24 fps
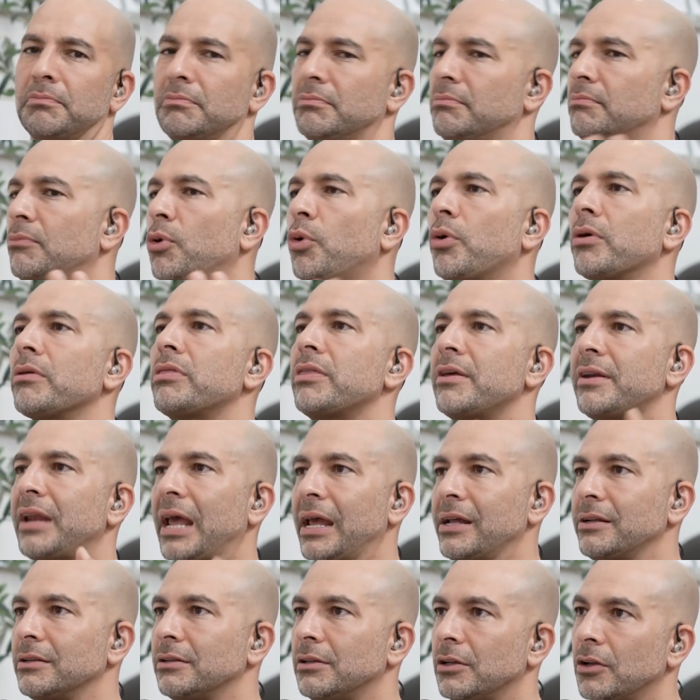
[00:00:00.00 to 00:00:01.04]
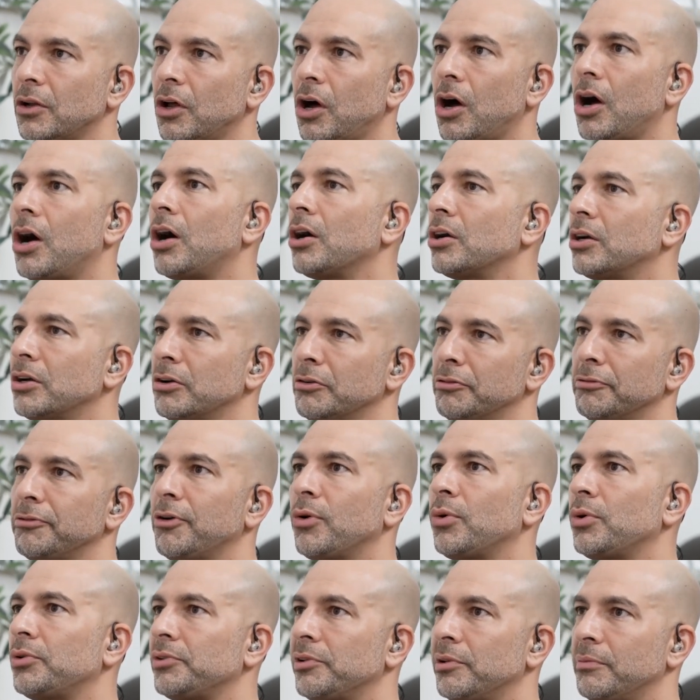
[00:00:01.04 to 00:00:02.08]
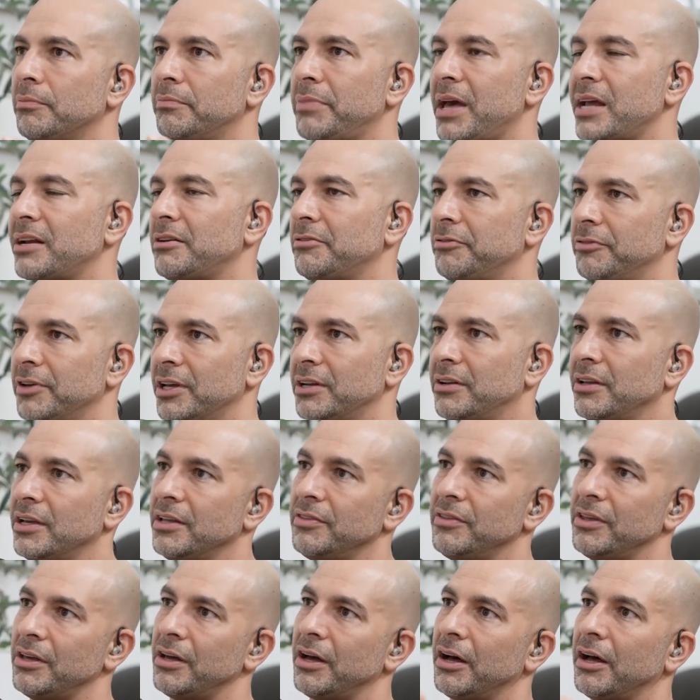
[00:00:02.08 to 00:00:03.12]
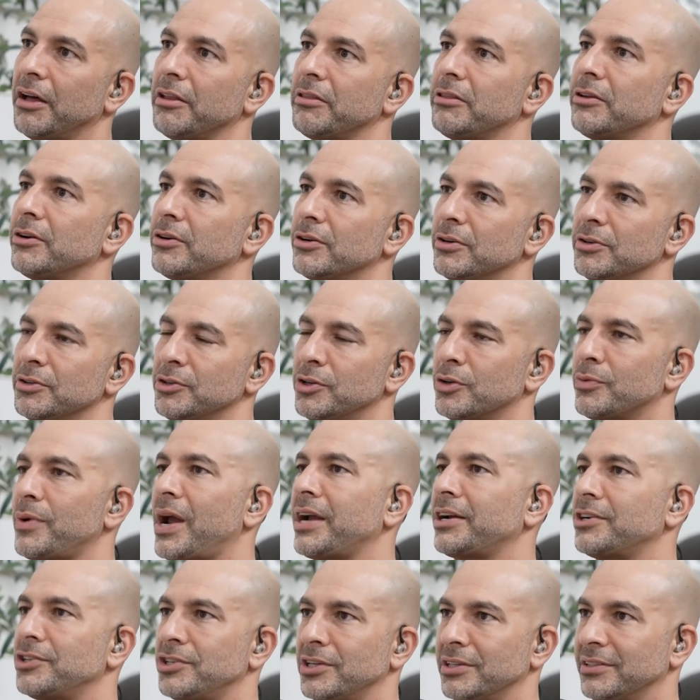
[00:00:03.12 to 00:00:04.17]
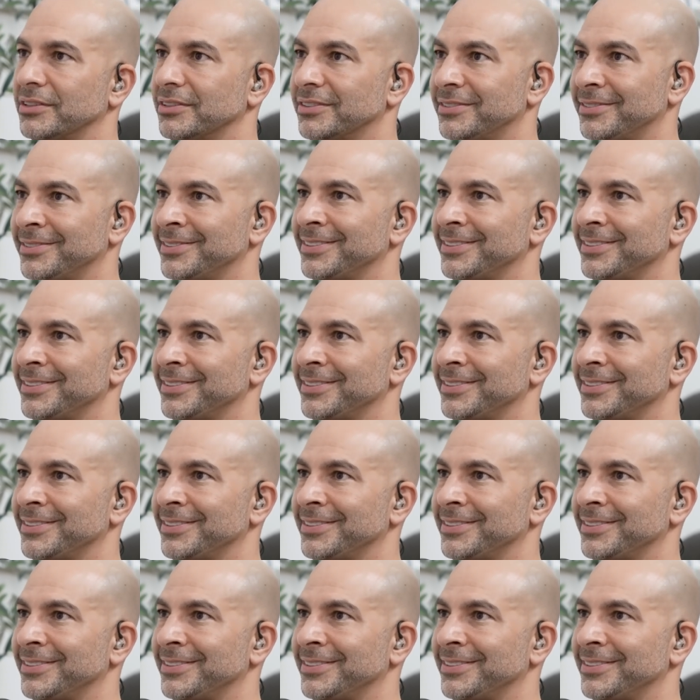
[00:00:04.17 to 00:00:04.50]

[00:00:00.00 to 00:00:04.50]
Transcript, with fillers: more than a log fold benefit in the other direction,